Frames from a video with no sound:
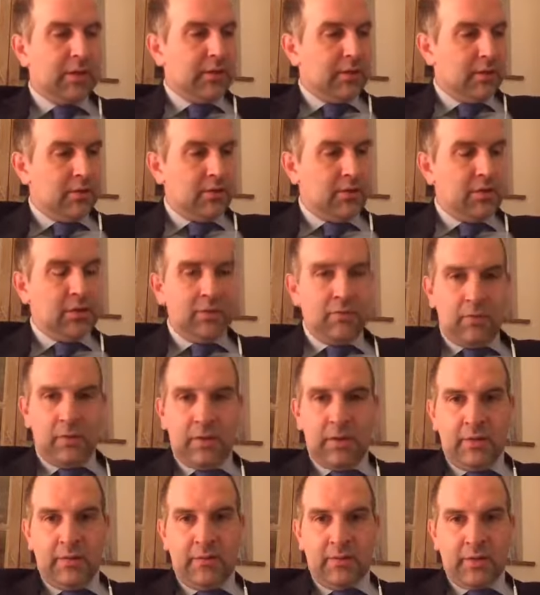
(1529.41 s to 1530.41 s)
And I'll give you any
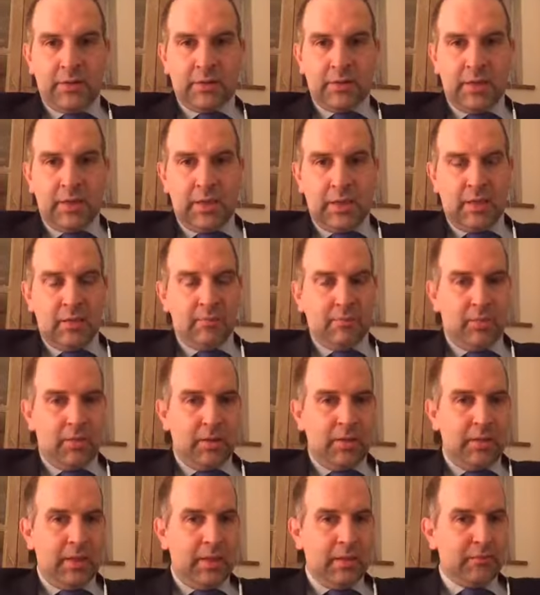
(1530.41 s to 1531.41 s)
advice I can by
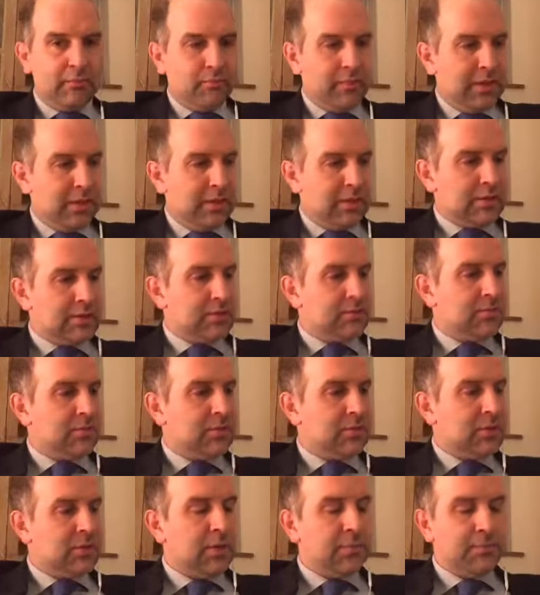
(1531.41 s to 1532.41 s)
that means.
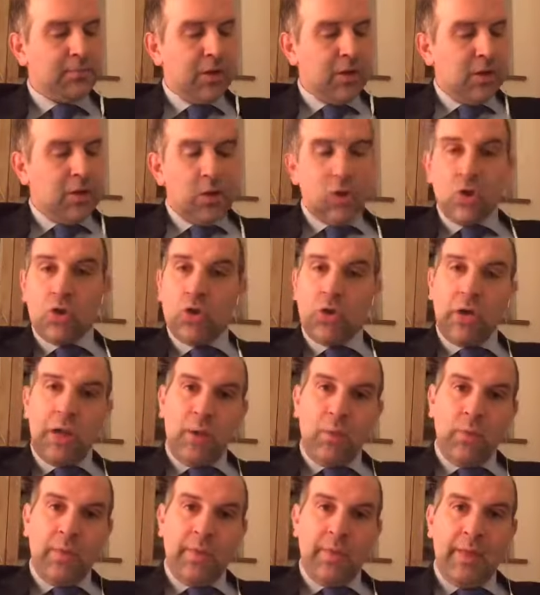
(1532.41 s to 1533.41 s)
But good luck
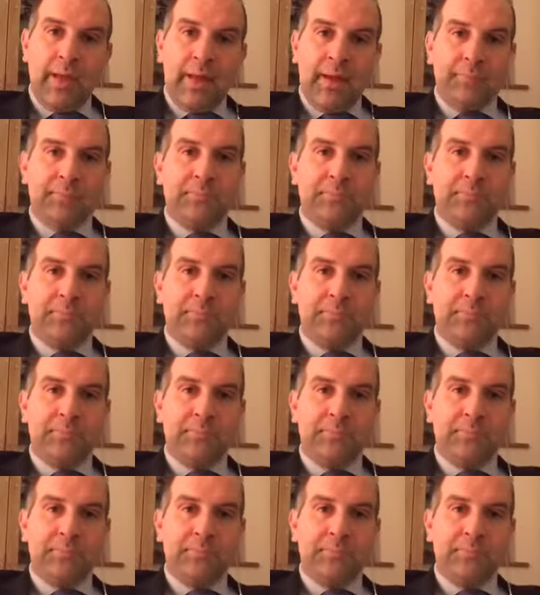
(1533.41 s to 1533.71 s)
with that.